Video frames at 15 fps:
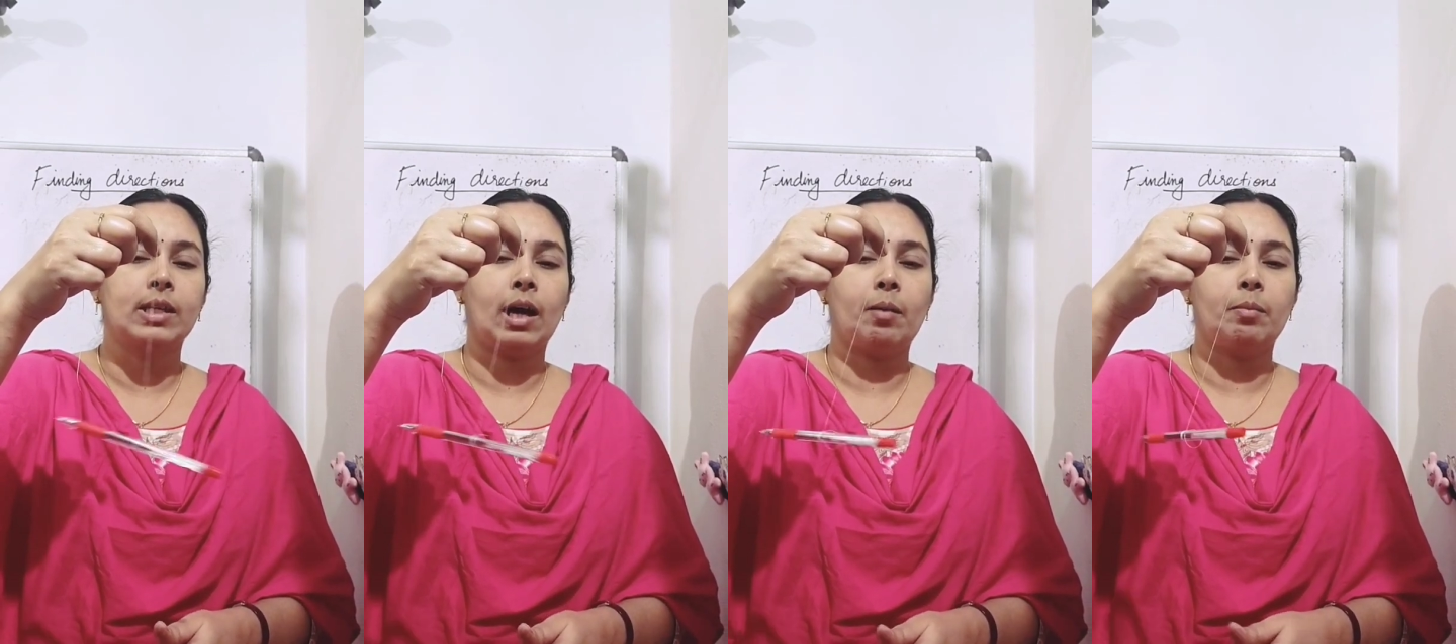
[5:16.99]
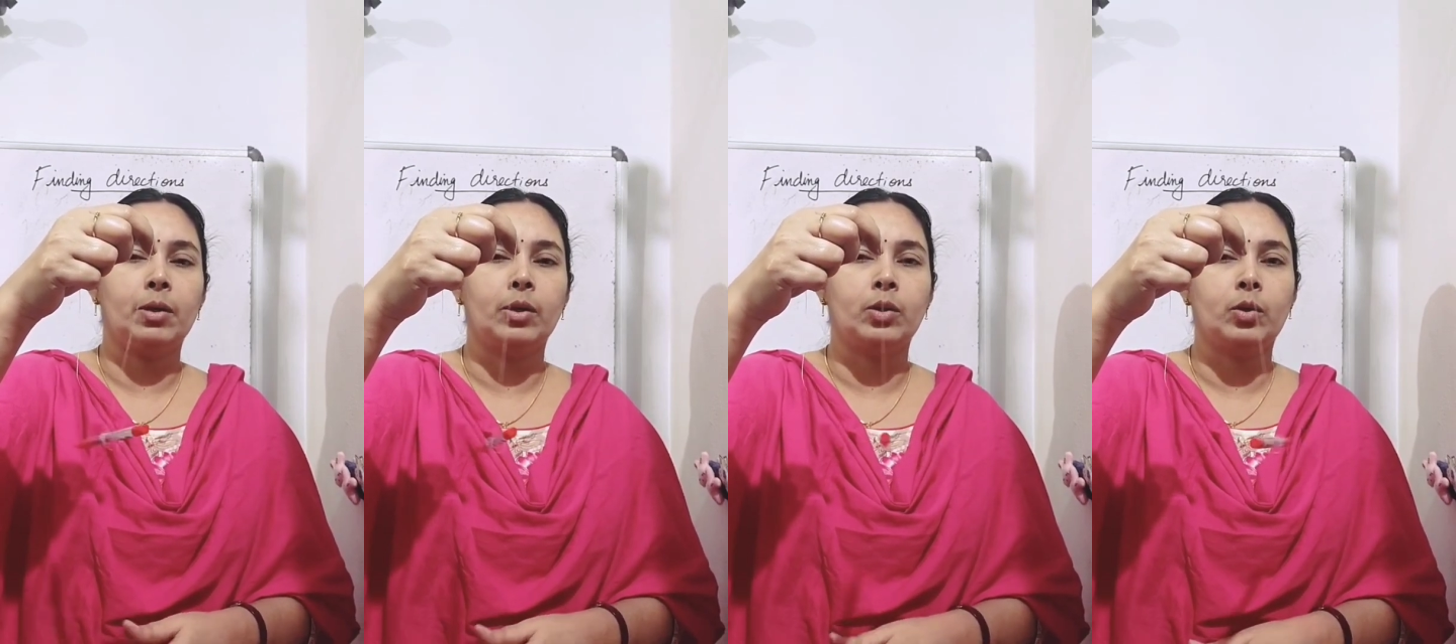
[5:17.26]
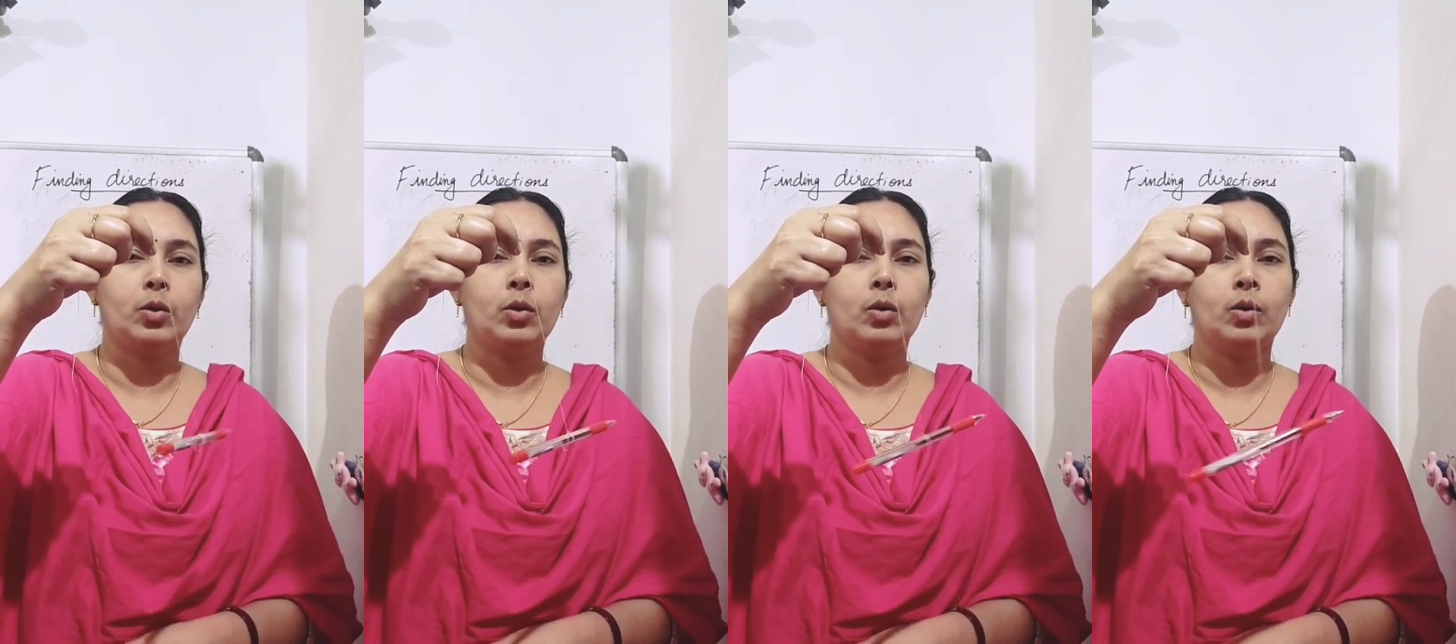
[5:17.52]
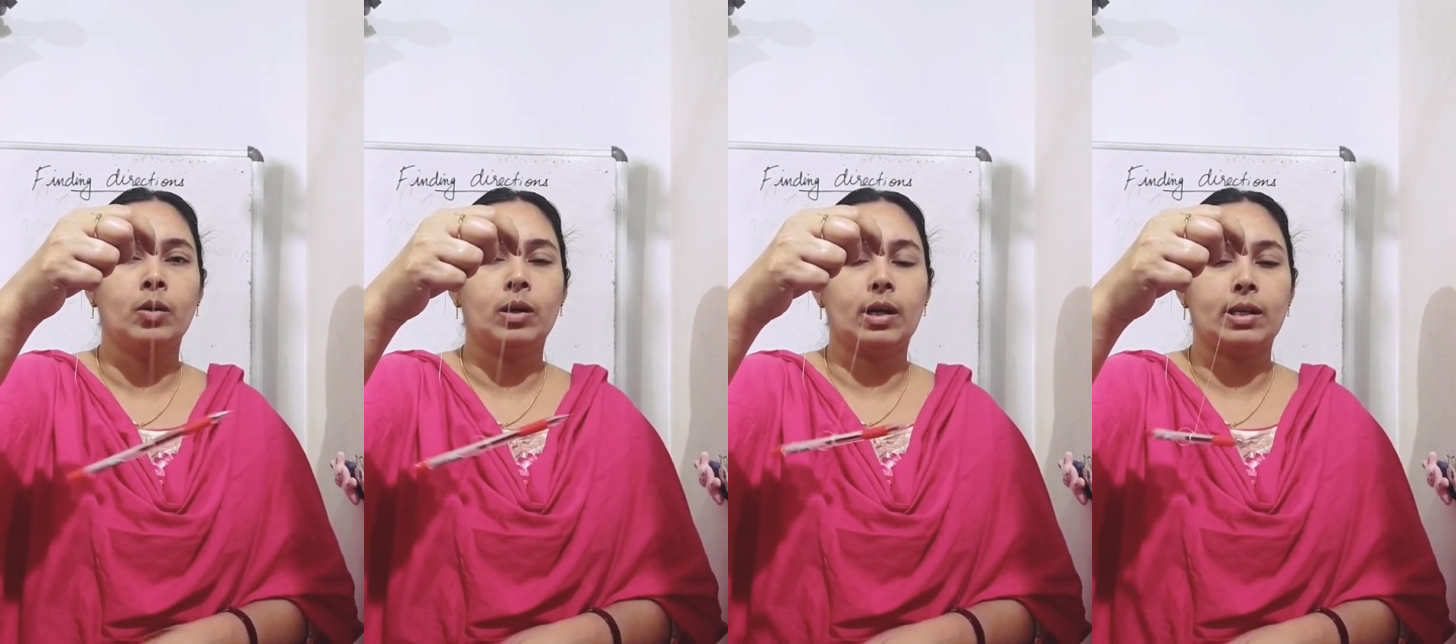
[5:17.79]
coming to
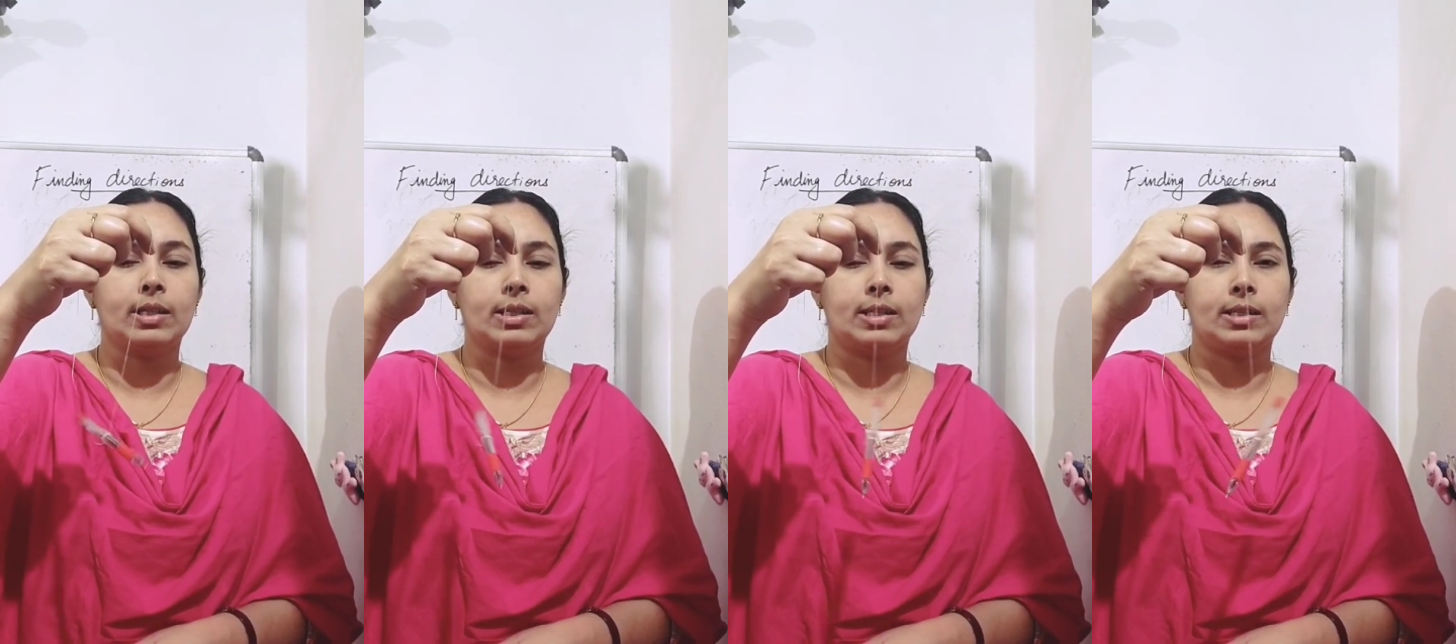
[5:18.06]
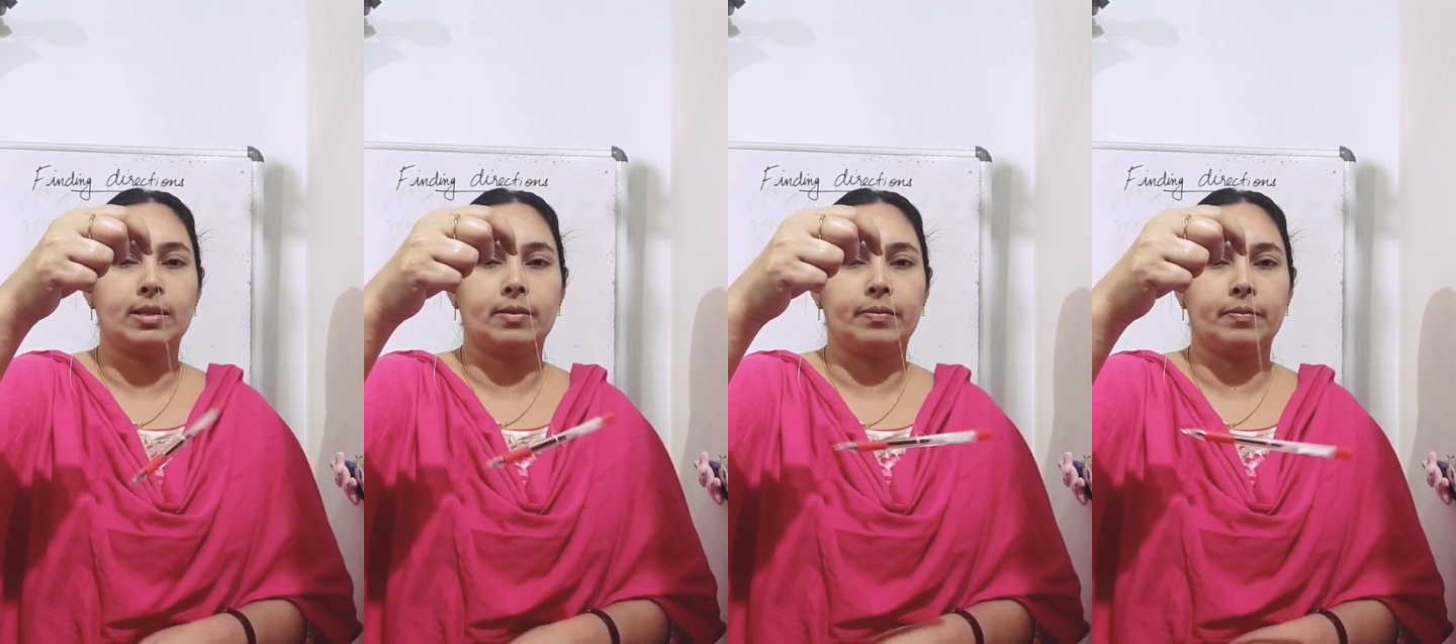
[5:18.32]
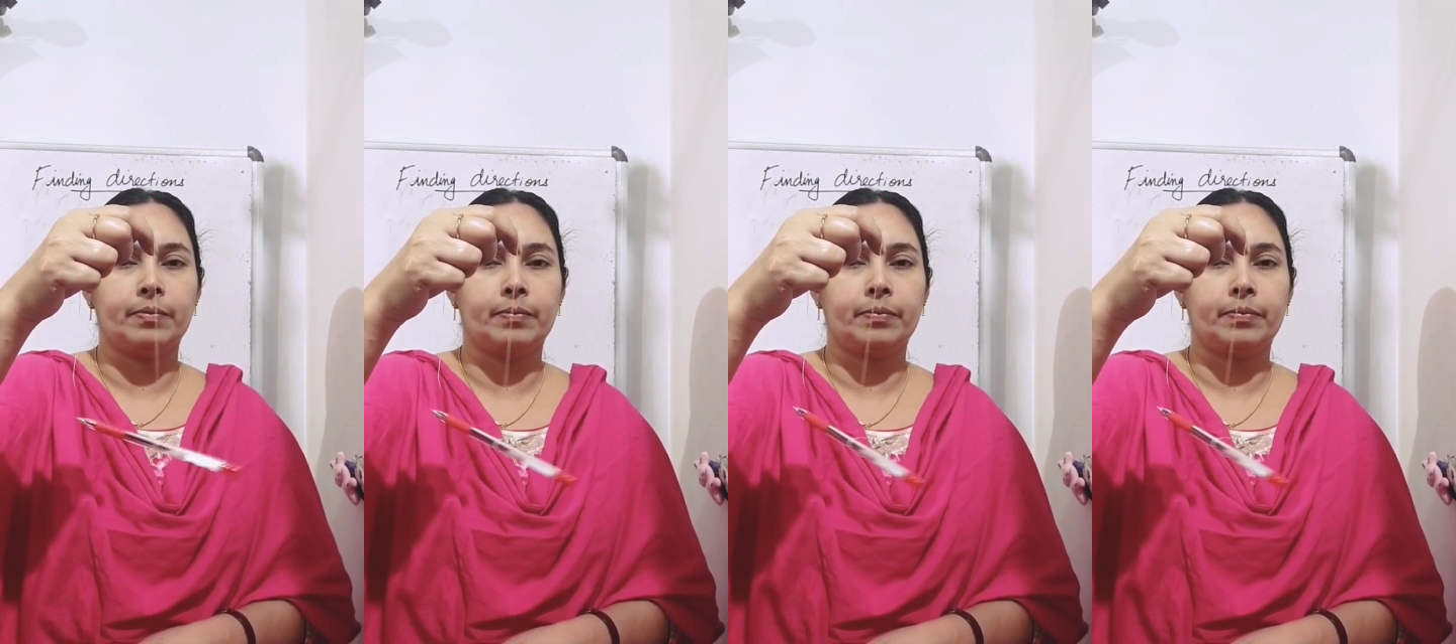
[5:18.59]
rest.